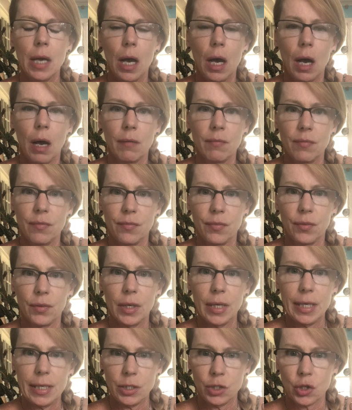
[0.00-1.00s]
of
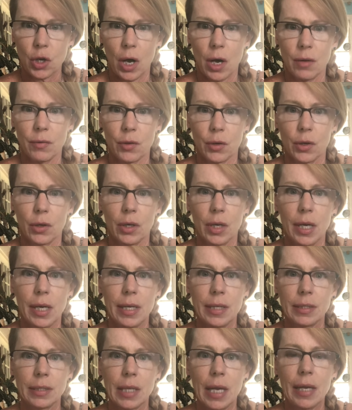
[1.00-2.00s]
each other
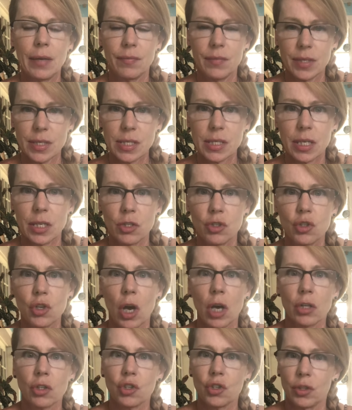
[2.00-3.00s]
in this
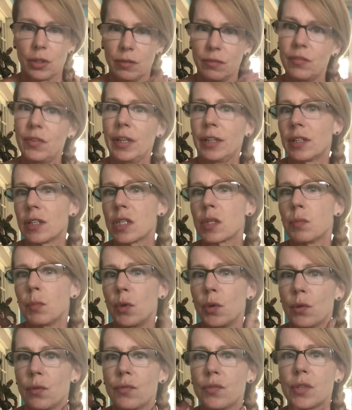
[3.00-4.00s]
conjunction, Venus
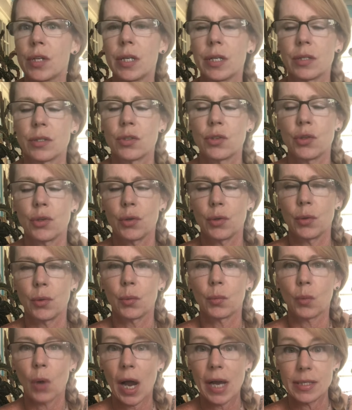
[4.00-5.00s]
moves into
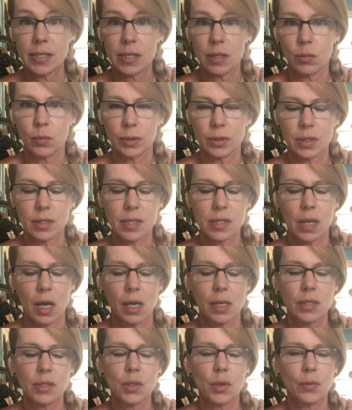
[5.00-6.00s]
rising with the
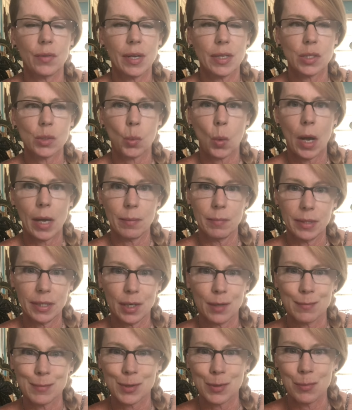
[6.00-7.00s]
sun. So that's why it
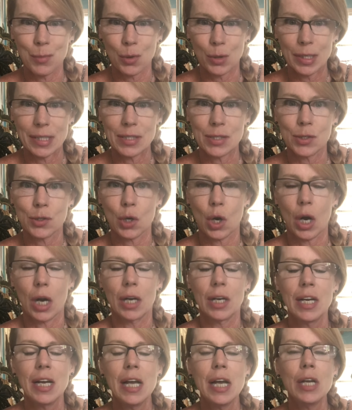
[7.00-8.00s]
becomes a morning
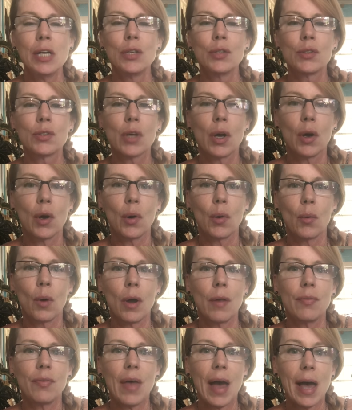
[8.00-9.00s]
star. So
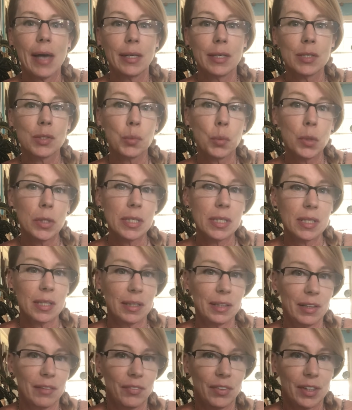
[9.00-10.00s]
that is one
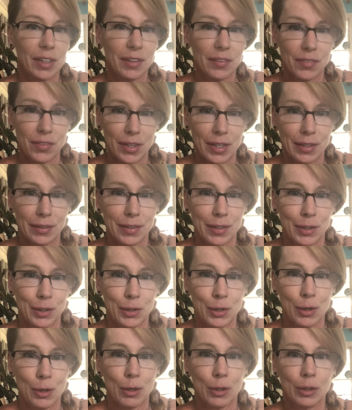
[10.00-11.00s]
significant thing that
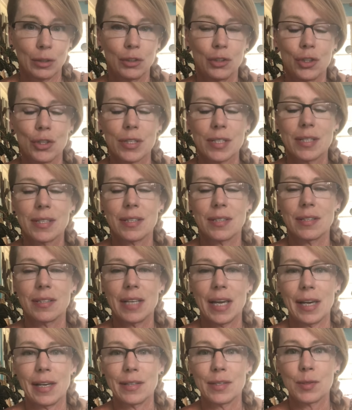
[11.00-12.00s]
occurred just
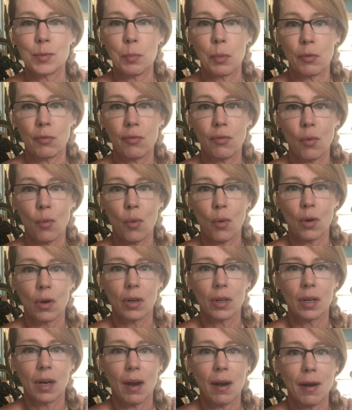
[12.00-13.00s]
days
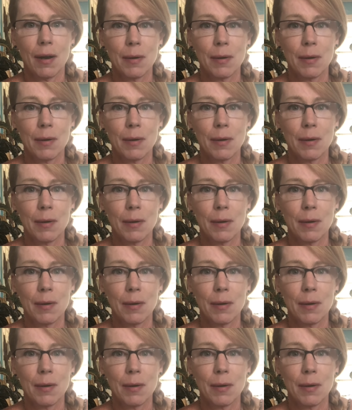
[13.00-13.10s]
before